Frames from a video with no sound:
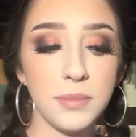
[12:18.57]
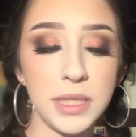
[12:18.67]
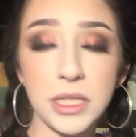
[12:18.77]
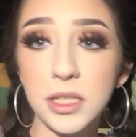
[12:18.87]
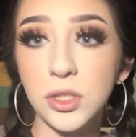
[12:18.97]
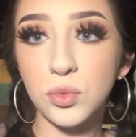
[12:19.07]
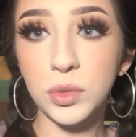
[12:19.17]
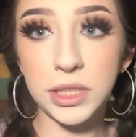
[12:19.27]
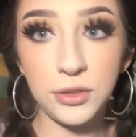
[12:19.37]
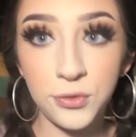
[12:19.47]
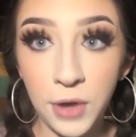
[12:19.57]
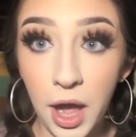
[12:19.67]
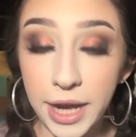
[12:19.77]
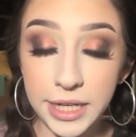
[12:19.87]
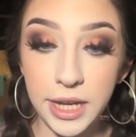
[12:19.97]
the mist is really
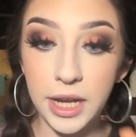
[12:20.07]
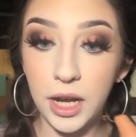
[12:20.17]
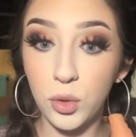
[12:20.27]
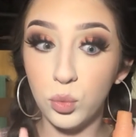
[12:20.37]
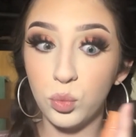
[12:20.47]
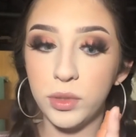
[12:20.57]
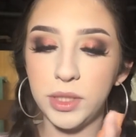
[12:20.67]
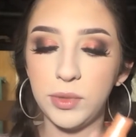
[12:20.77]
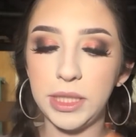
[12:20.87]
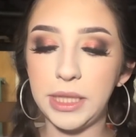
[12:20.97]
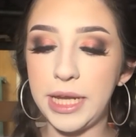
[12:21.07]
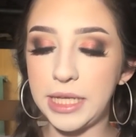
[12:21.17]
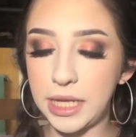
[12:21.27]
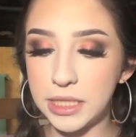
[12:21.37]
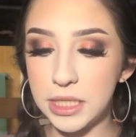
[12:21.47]
fine, and I really really
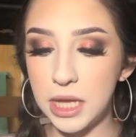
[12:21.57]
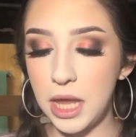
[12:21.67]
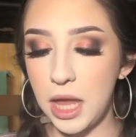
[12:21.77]
like it.